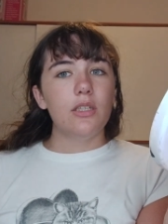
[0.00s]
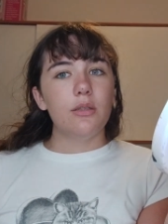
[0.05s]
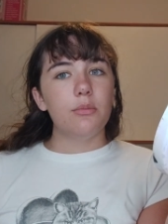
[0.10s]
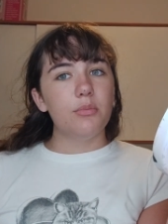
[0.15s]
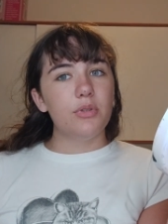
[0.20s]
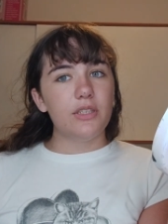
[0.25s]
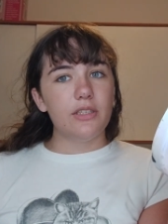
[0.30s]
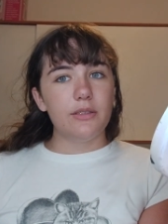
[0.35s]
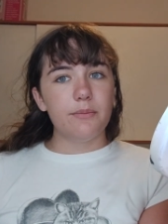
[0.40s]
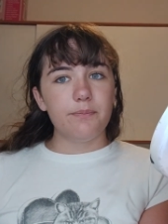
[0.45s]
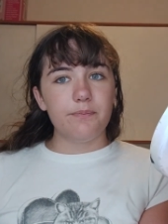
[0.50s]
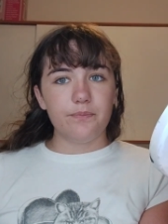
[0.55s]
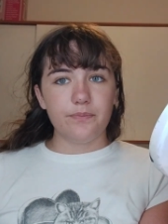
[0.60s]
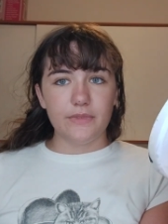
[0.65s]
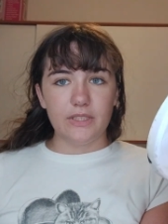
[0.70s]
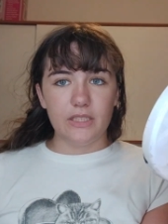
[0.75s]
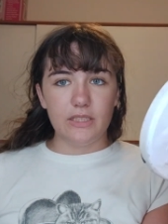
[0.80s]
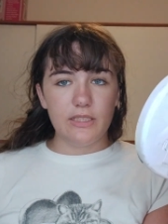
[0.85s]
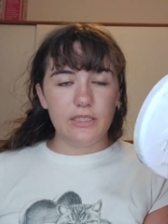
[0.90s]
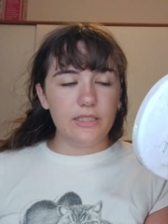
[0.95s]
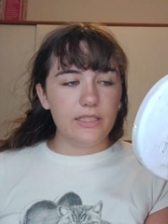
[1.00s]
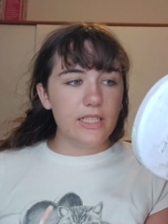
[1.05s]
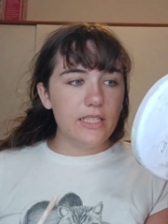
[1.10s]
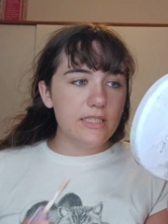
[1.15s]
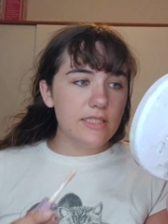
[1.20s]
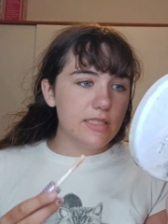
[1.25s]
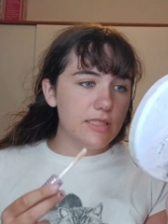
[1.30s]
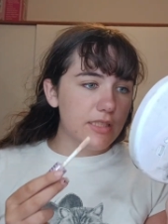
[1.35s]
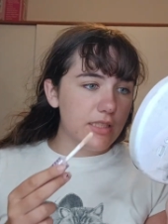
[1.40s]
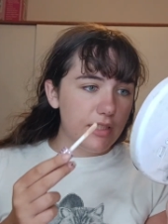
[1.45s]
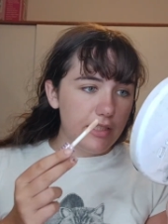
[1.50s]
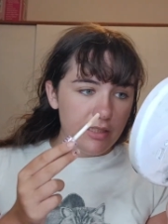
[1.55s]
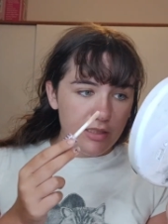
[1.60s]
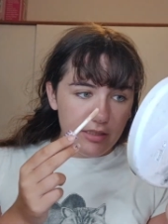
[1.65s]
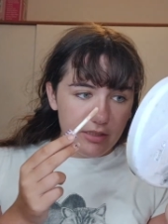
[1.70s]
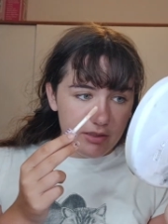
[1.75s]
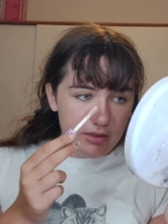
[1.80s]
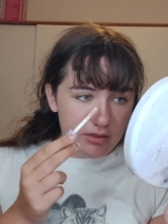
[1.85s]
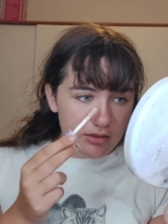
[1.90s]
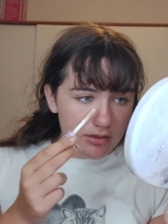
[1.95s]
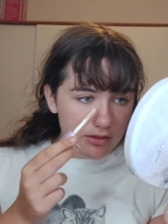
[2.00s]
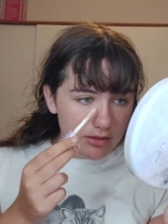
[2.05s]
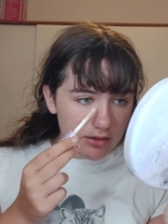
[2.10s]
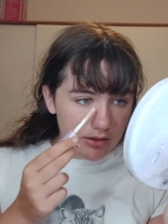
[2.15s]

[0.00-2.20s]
But I'll get started.